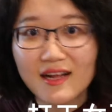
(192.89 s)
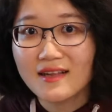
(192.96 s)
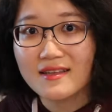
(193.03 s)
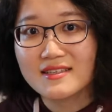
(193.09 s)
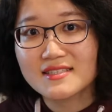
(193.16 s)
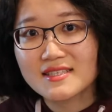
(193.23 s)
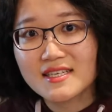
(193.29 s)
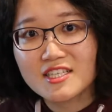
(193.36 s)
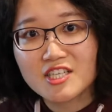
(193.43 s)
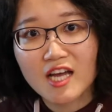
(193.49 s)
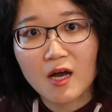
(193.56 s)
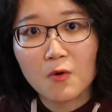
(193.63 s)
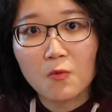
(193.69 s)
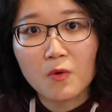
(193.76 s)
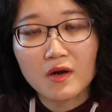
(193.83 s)
Leslie
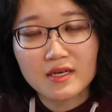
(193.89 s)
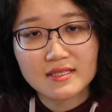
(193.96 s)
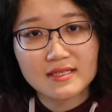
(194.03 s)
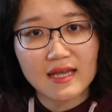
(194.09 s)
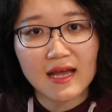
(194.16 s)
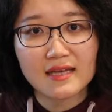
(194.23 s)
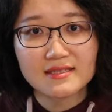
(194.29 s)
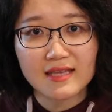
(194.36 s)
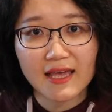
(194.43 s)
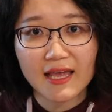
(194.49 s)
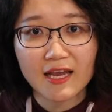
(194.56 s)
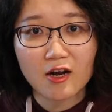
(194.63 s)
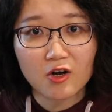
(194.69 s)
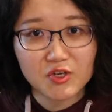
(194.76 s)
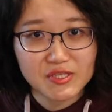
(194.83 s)
Chang works as a
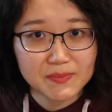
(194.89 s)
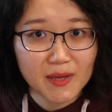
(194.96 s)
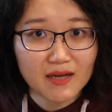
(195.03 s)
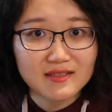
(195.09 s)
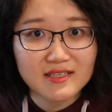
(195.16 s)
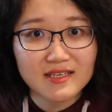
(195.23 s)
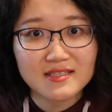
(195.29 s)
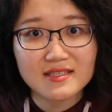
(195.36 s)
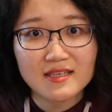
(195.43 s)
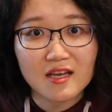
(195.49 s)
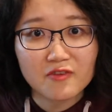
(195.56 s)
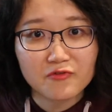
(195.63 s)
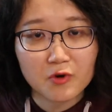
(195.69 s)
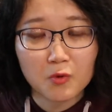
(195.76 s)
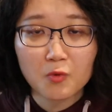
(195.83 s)
correspondent
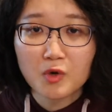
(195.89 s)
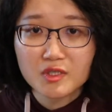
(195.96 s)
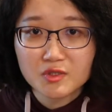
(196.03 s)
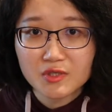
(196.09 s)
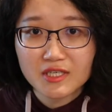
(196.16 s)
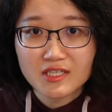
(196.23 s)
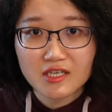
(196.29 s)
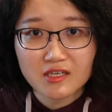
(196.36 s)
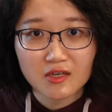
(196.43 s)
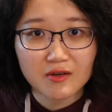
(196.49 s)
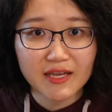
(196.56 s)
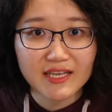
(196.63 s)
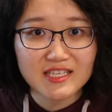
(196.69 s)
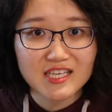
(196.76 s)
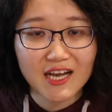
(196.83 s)
for Wall Street Journal
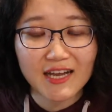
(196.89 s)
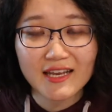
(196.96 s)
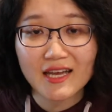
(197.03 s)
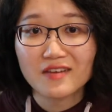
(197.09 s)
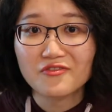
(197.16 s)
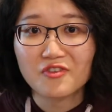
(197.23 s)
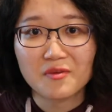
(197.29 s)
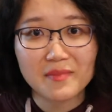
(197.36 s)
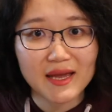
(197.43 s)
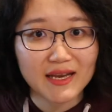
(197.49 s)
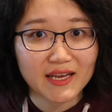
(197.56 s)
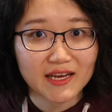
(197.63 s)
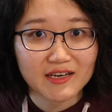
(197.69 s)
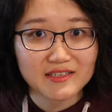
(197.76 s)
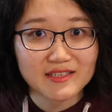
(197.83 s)
in China for many
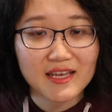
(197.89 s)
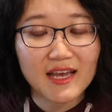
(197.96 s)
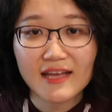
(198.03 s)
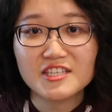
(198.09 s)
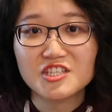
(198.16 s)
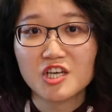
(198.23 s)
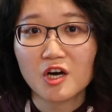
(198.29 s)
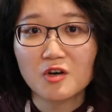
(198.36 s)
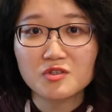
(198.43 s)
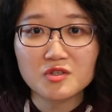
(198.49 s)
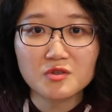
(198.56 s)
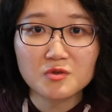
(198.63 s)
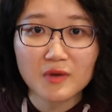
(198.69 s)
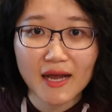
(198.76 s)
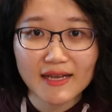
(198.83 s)
years, and she
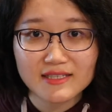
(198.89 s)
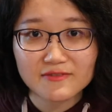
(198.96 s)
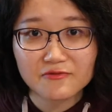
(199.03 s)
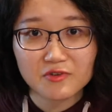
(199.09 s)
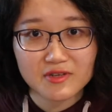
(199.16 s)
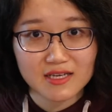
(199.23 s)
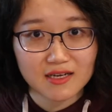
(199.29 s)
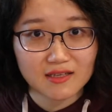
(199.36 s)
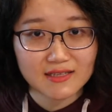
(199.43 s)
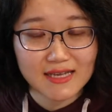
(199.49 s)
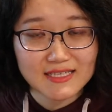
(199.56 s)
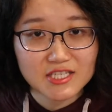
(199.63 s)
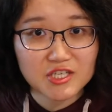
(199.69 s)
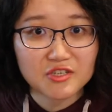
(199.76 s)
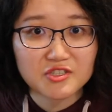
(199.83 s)
also writes for the
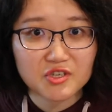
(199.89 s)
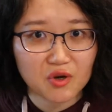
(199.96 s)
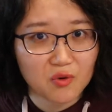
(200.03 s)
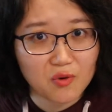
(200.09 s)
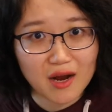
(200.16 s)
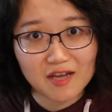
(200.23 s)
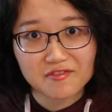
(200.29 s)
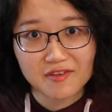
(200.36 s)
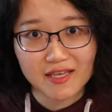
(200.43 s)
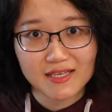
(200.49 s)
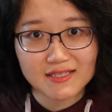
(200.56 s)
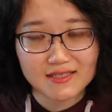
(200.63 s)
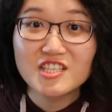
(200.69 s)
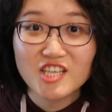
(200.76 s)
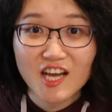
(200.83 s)
National Geographic.
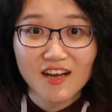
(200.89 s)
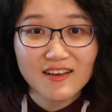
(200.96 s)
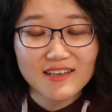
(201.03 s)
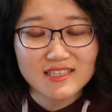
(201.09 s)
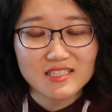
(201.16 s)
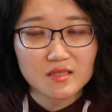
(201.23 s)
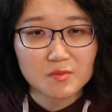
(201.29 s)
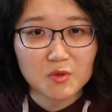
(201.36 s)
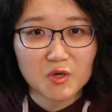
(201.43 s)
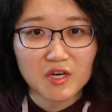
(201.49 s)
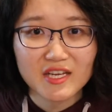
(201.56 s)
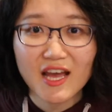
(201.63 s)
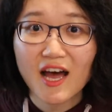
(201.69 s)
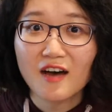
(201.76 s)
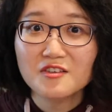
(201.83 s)
Chang
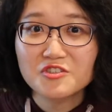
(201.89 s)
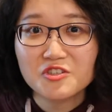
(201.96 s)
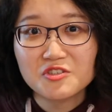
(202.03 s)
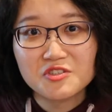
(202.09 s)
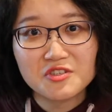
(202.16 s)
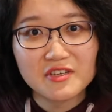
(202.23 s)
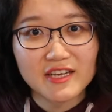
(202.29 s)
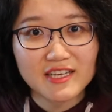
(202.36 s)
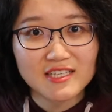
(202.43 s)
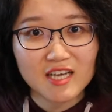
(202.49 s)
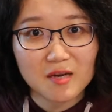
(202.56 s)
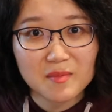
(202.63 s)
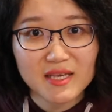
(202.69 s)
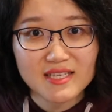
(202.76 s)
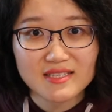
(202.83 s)
explored how
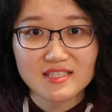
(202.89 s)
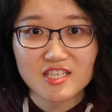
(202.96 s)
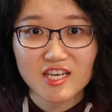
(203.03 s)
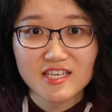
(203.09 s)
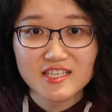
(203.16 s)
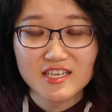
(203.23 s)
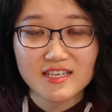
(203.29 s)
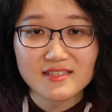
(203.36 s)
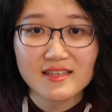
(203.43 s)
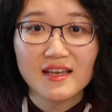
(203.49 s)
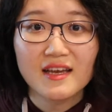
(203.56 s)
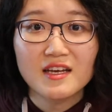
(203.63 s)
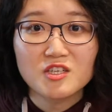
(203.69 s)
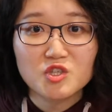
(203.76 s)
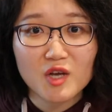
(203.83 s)
socio-economic changes
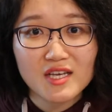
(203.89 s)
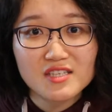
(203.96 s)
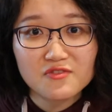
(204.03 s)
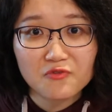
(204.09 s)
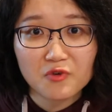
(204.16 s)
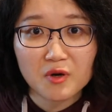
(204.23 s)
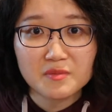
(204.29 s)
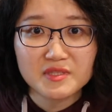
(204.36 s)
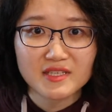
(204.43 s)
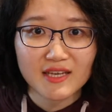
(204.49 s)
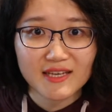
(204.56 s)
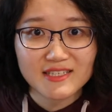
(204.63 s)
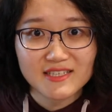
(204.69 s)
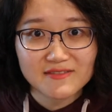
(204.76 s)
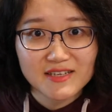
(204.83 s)
transformed
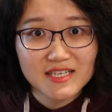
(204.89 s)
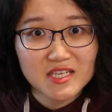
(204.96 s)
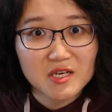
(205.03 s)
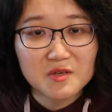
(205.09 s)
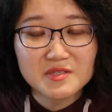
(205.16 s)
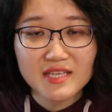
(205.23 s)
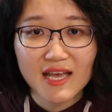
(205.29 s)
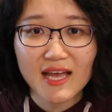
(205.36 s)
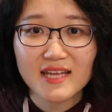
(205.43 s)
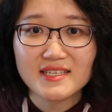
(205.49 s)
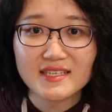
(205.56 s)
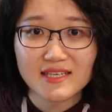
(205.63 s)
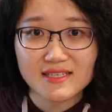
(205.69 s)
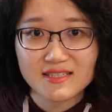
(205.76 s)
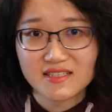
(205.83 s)
individuals and
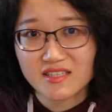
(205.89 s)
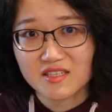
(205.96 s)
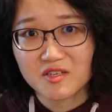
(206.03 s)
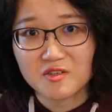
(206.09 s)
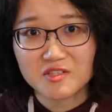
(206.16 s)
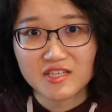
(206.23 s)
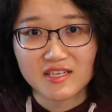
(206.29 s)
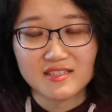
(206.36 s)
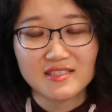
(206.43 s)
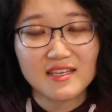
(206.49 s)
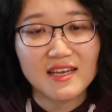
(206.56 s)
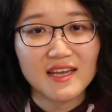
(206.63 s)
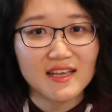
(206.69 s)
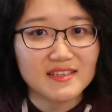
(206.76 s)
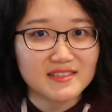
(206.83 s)
institutions,
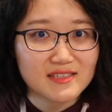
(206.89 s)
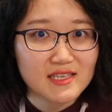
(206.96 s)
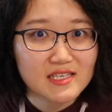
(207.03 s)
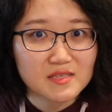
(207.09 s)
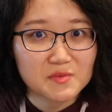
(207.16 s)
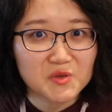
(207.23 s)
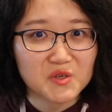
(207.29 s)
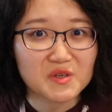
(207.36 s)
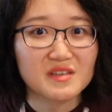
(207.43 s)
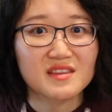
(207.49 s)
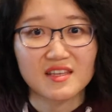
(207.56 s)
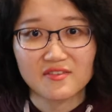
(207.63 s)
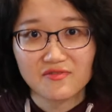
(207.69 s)
hence this book, The